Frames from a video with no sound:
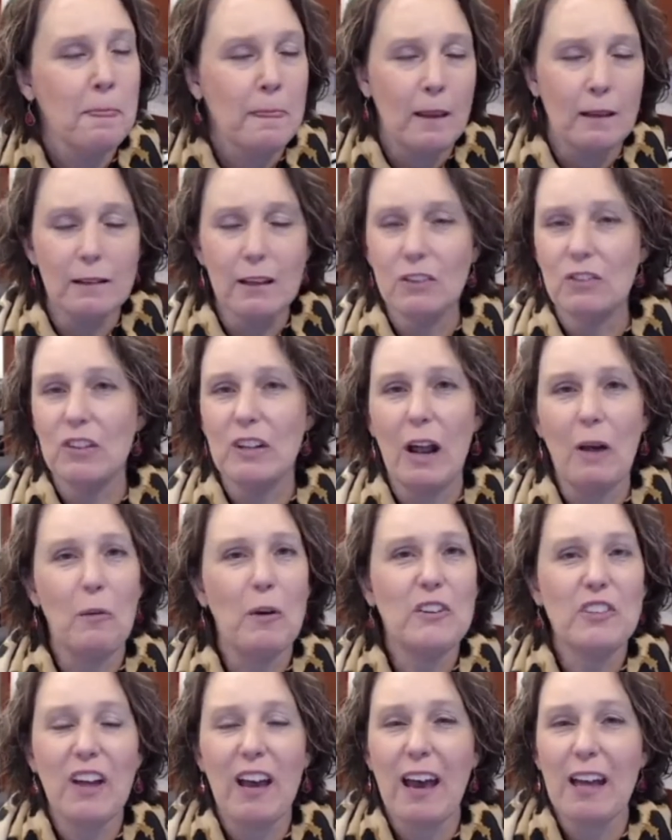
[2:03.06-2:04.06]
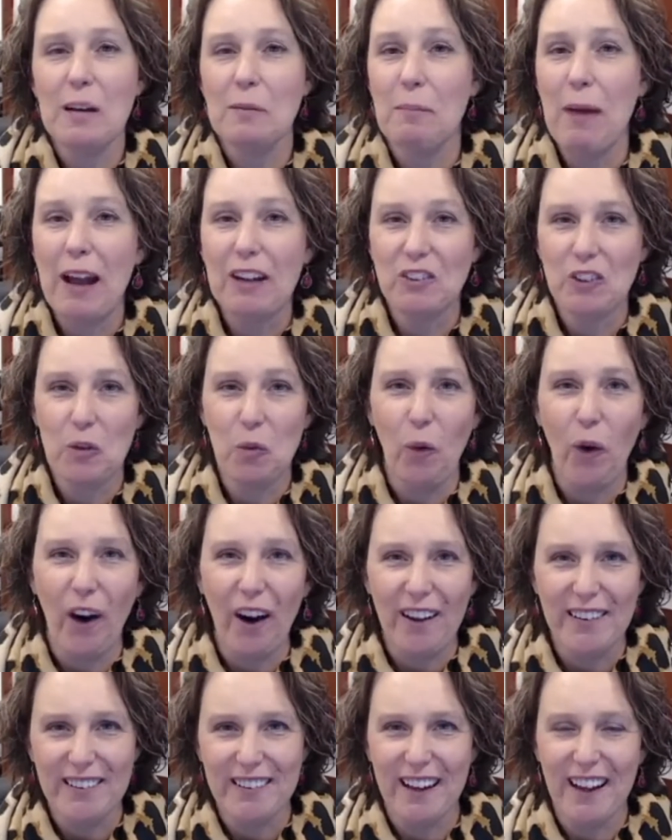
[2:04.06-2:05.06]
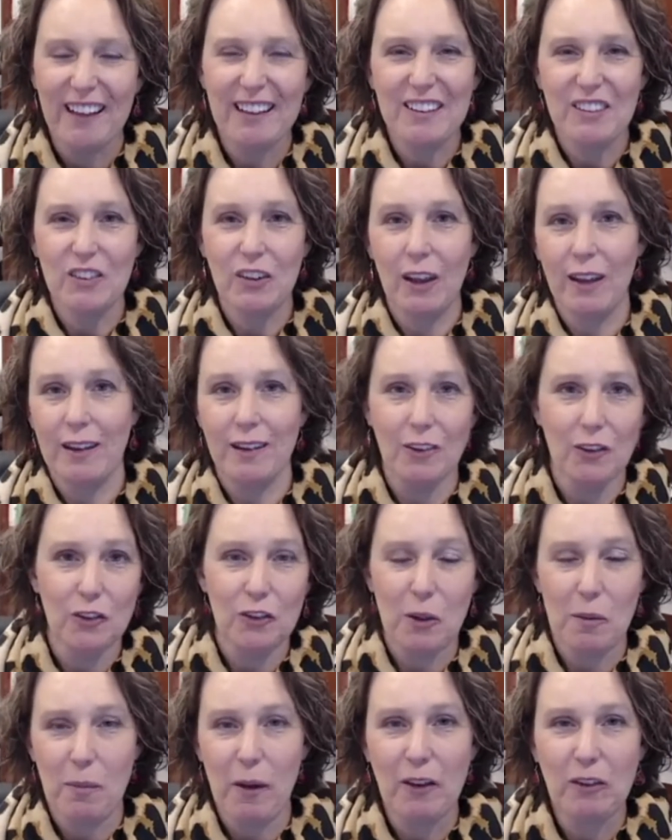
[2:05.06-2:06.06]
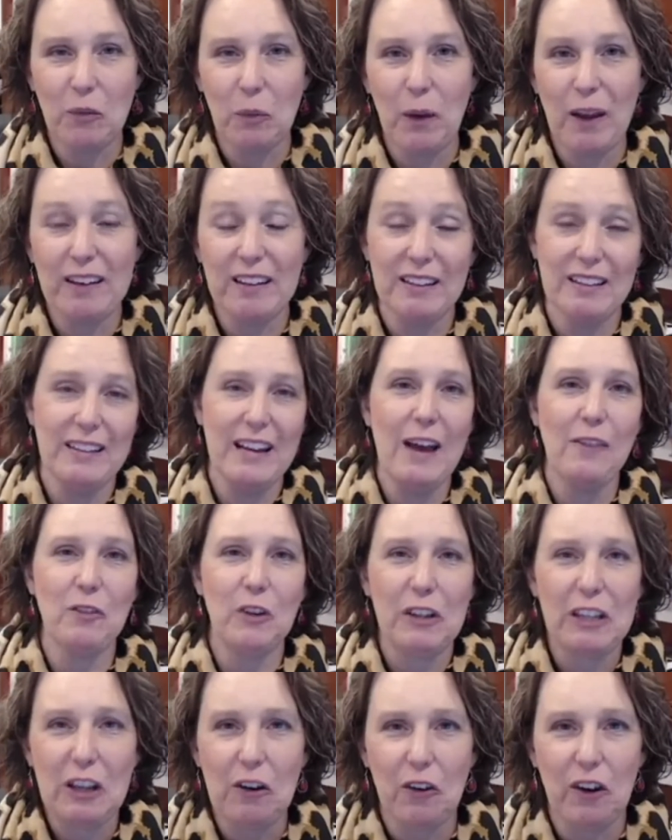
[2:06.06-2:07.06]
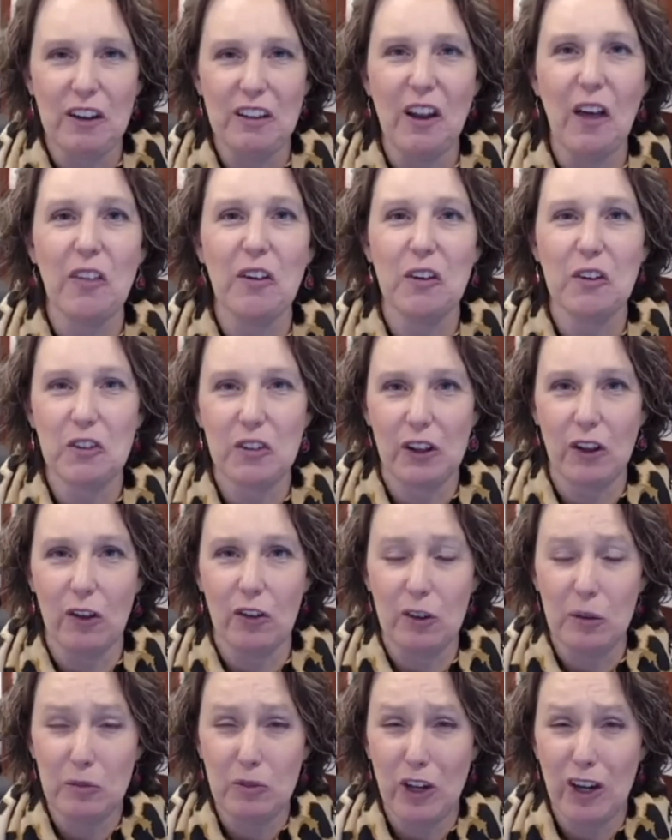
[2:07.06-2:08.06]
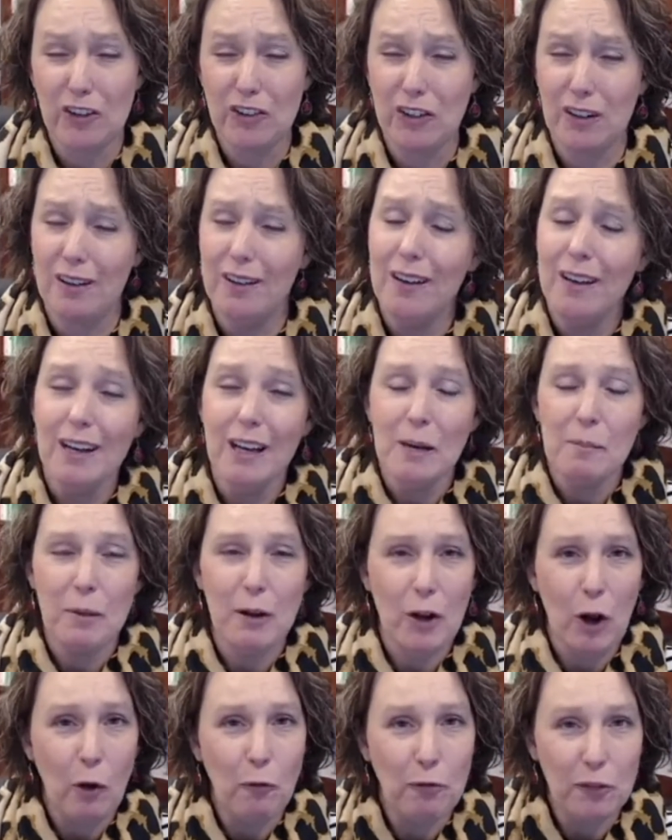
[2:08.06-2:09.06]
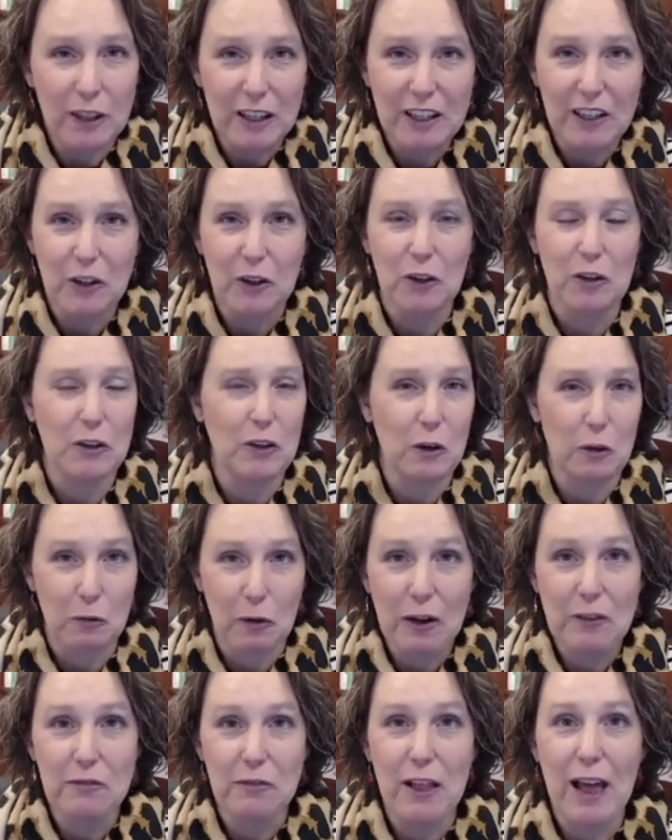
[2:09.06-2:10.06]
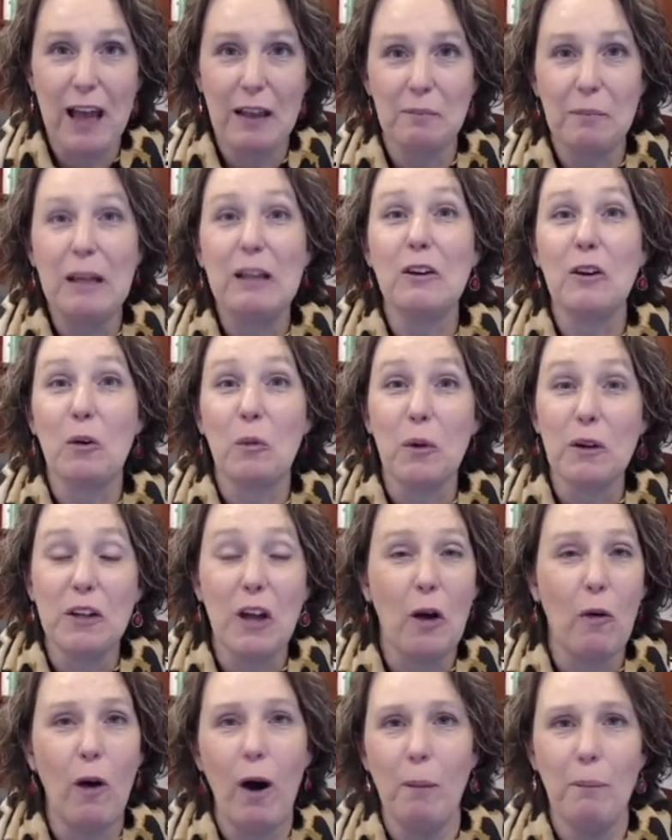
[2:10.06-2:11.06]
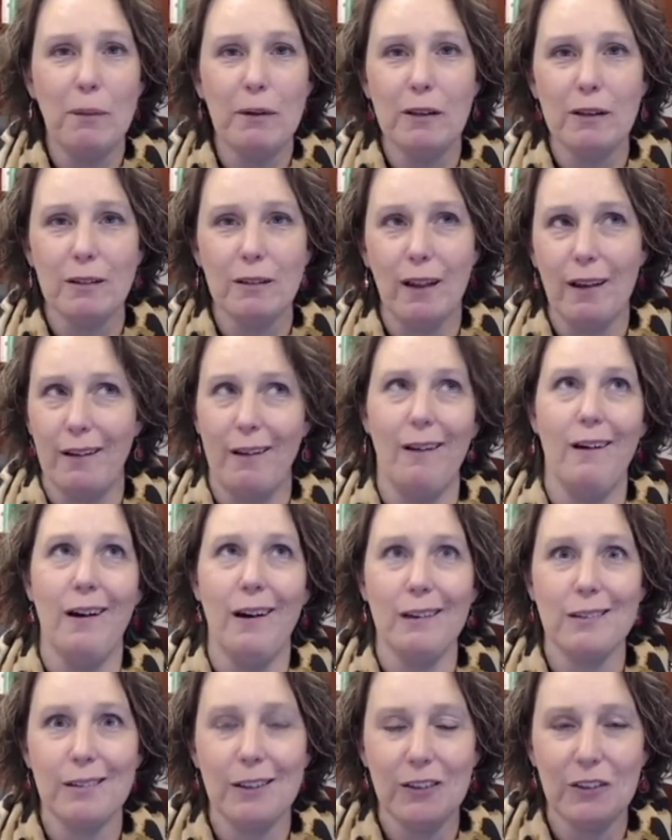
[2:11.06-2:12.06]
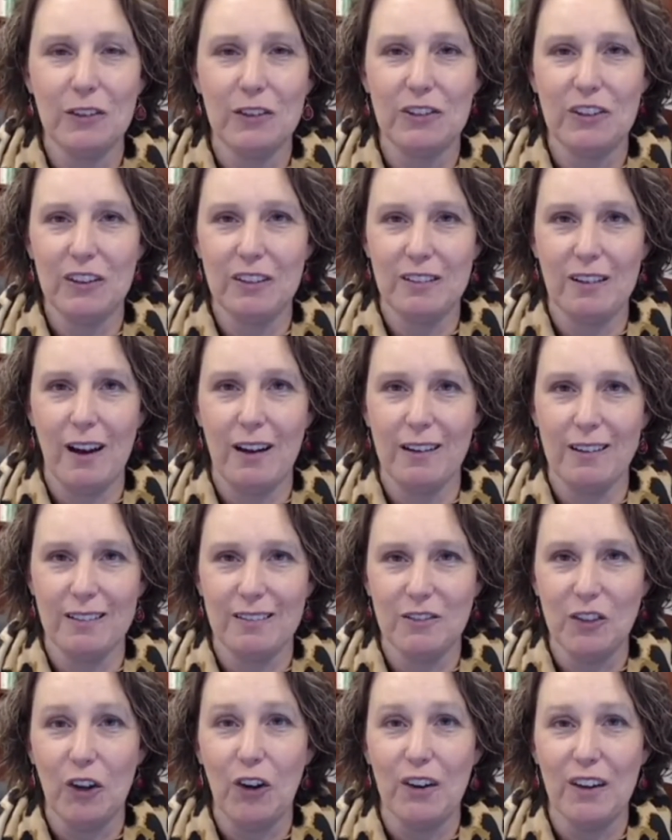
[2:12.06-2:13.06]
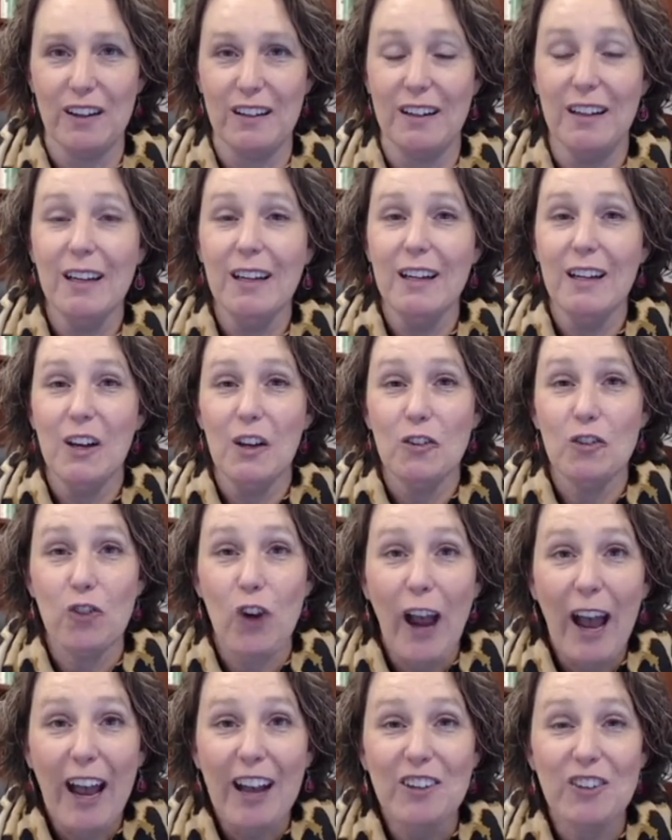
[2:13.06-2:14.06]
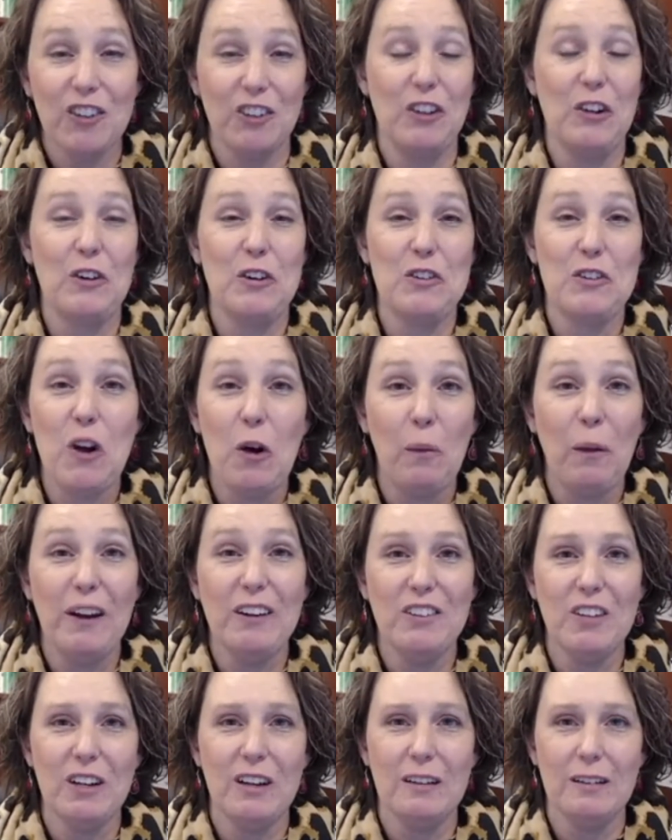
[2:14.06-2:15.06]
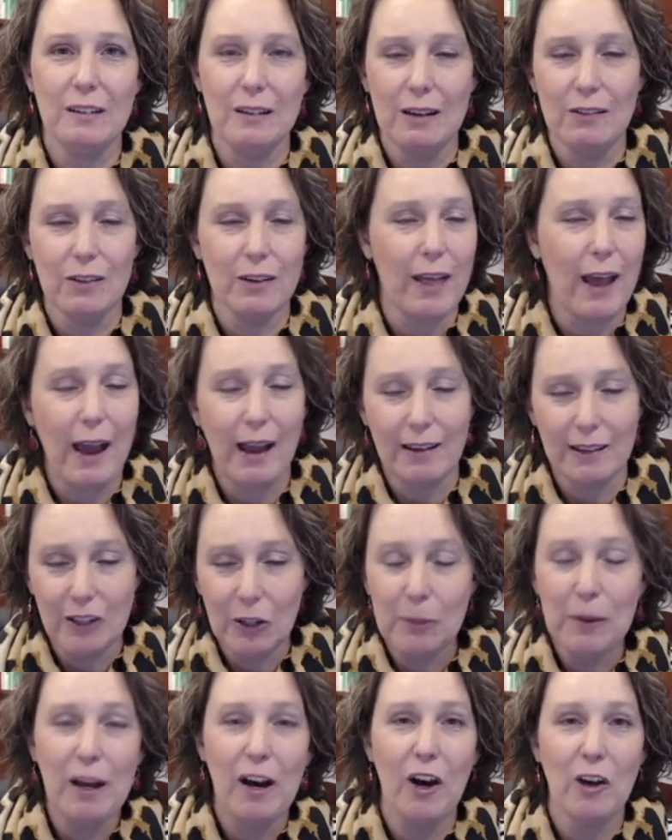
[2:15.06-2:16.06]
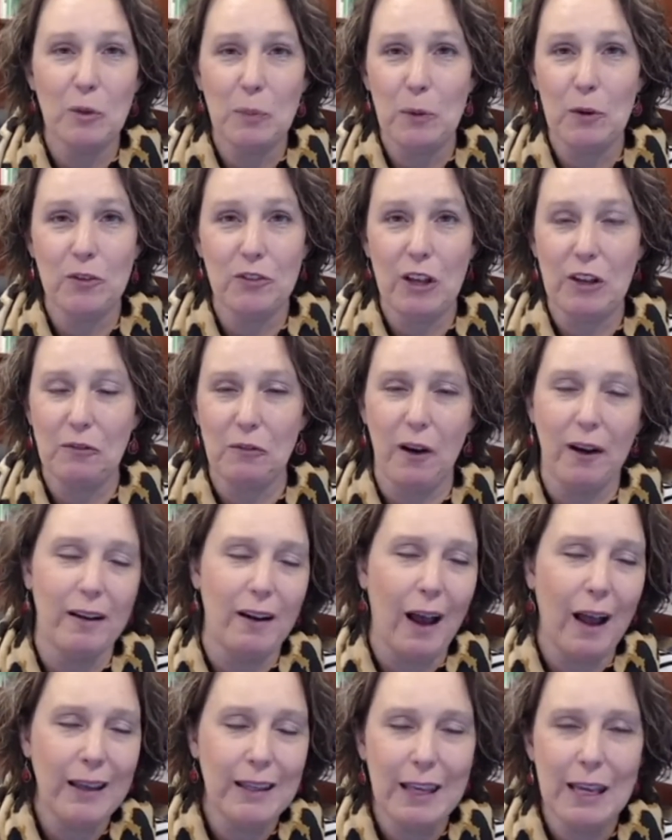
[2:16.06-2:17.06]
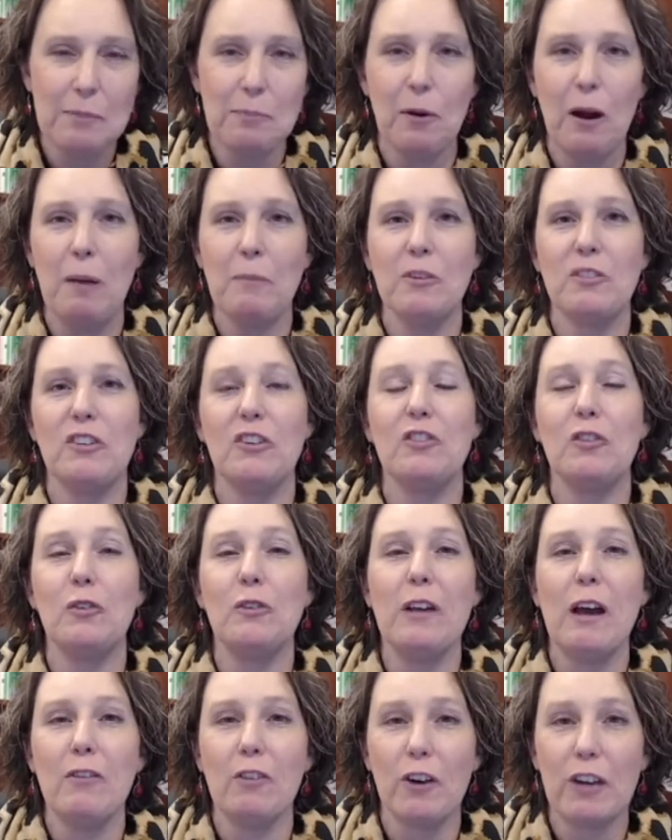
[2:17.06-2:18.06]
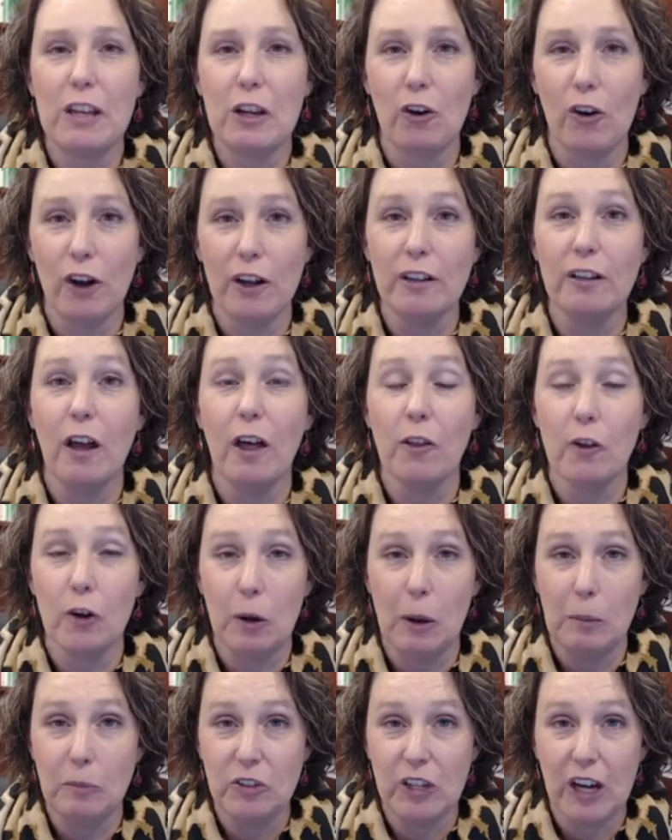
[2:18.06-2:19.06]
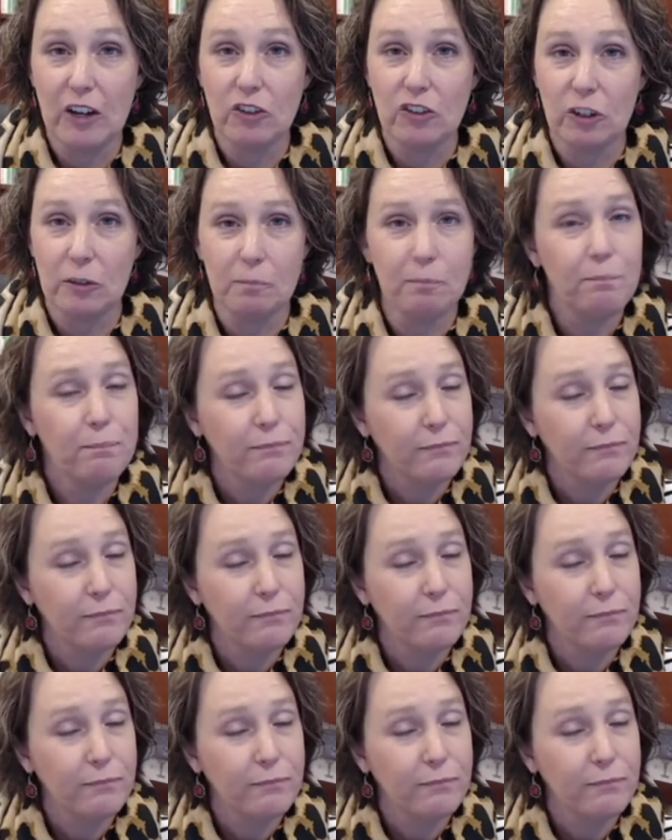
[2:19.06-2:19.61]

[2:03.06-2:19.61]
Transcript: Listen, I wish I had a magic wand and I could say, here's the best way to never hear another sales objection. But hopefully your your red flag meter would go up and you're like, all right, she's she's kind of talking trash and there is no way she can deliver that. And you'd be 100% right. I can't promise that you'll never hear another objection.